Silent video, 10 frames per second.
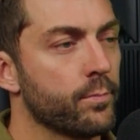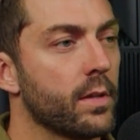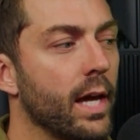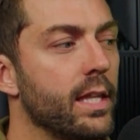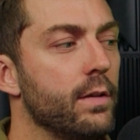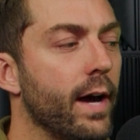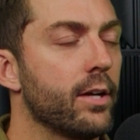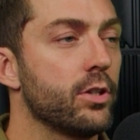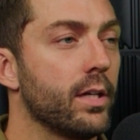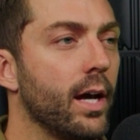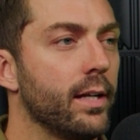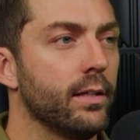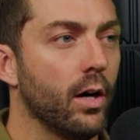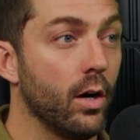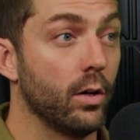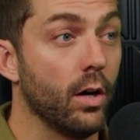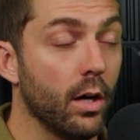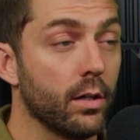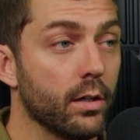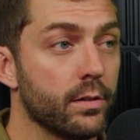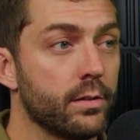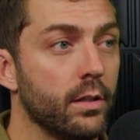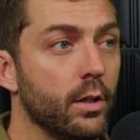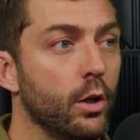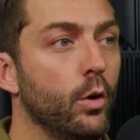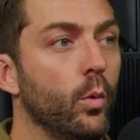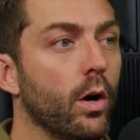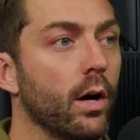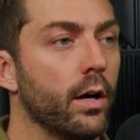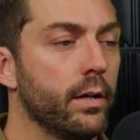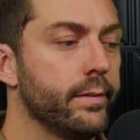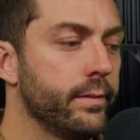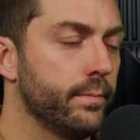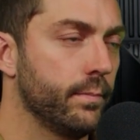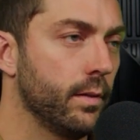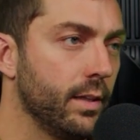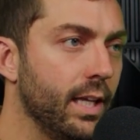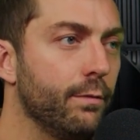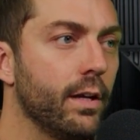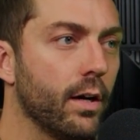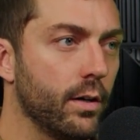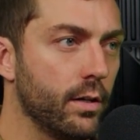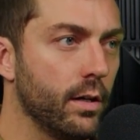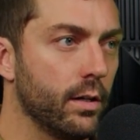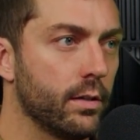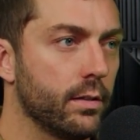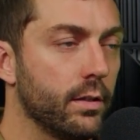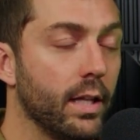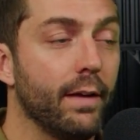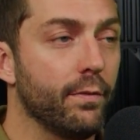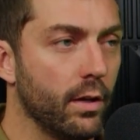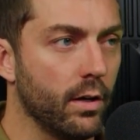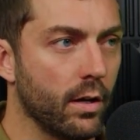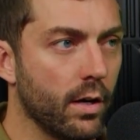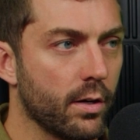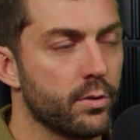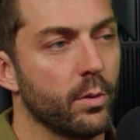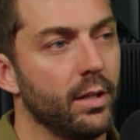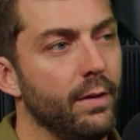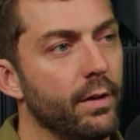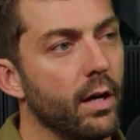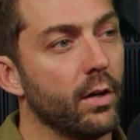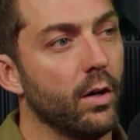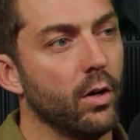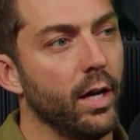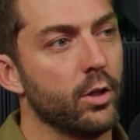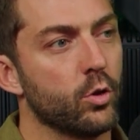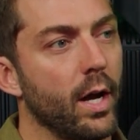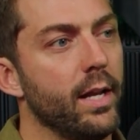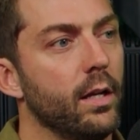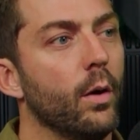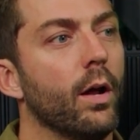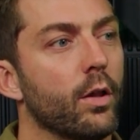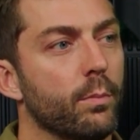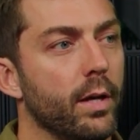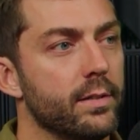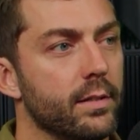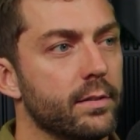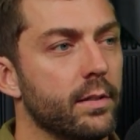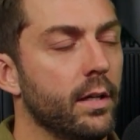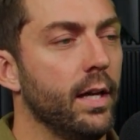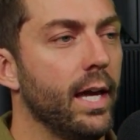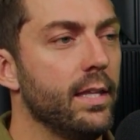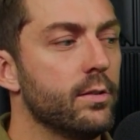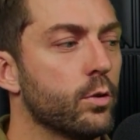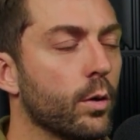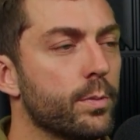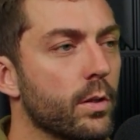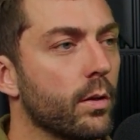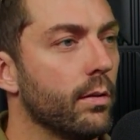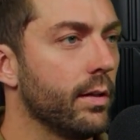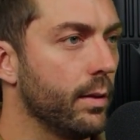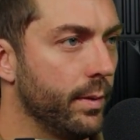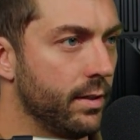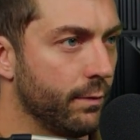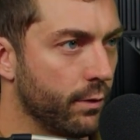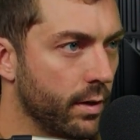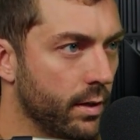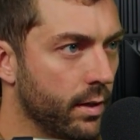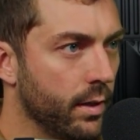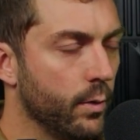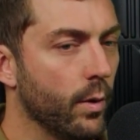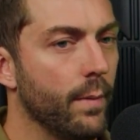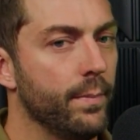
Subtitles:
And then you've actually got Hong Kongers who are leaving Hong Kong, lifelong Hong Kongers who are leaving Hong Kong and trying to go to other places. And these groups are a little bit different, right?